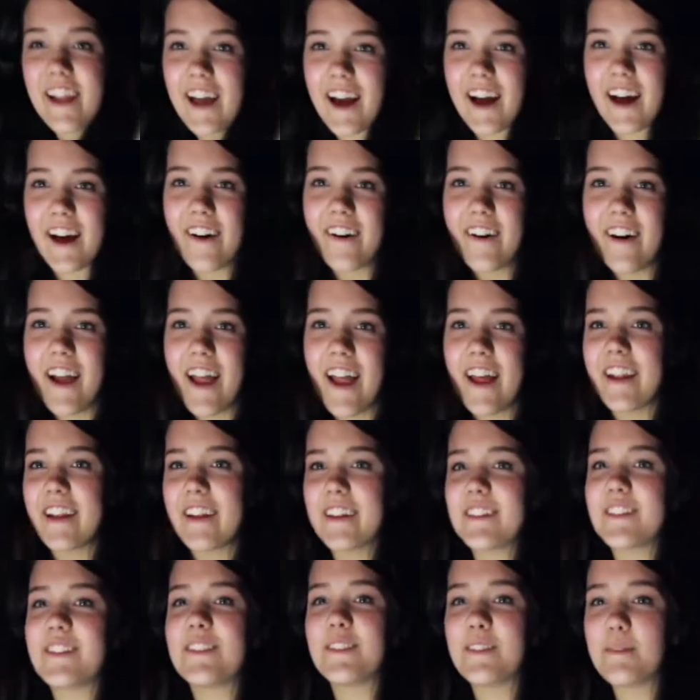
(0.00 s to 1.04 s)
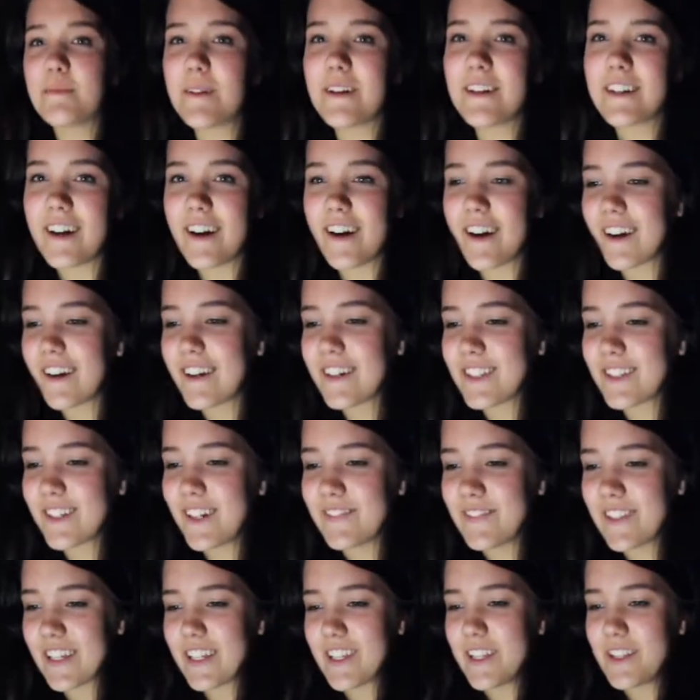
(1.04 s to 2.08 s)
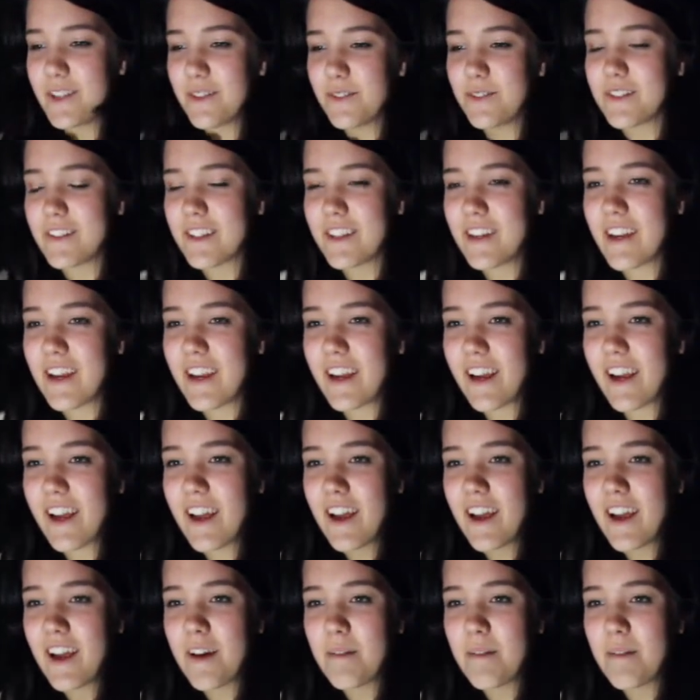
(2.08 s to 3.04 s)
now and it is super dark, so I'm like using